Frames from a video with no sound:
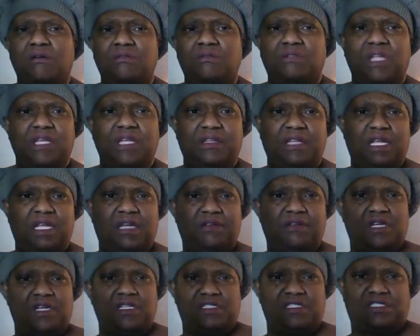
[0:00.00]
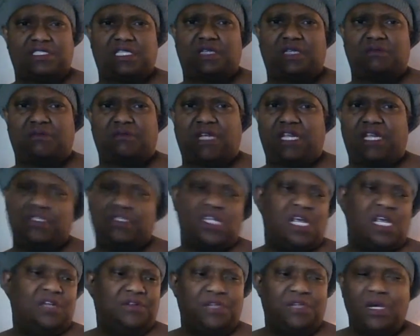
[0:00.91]
gonna get now another cigarette.
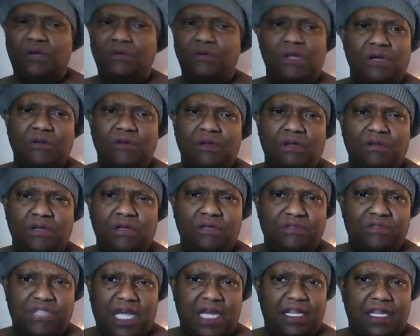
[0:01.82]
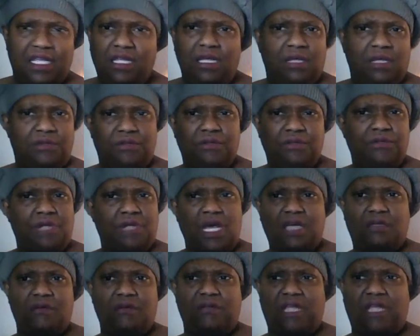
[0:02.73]
No, no, no, no, daddy, you're
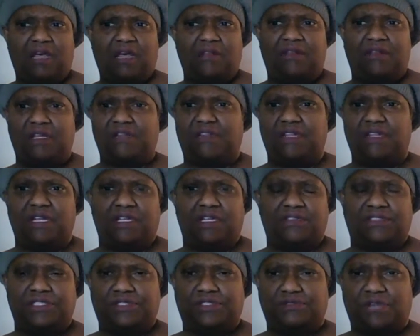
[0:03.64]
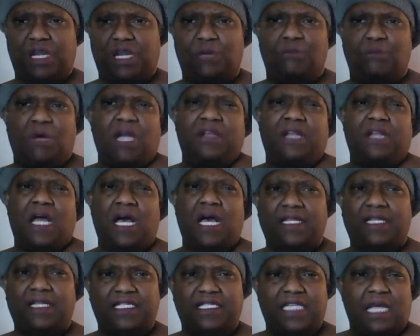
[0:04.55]
not gonna have nothing else to drink. Why
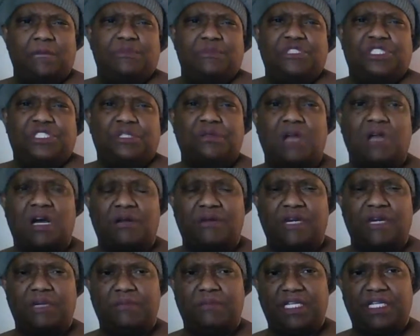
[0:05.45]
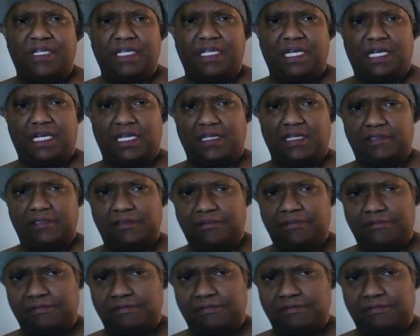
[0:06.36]
not? The damage has already been done.